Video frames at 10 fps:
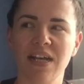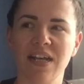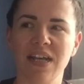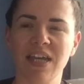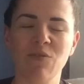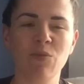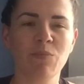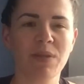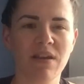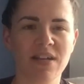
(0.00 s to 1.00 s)
It would
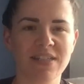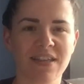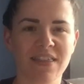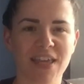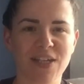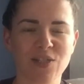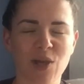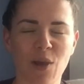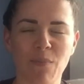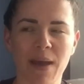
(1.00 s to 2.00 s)
be nice, I think, to
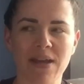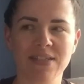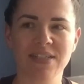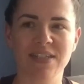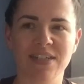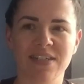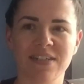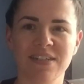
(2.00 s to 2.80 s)
go back to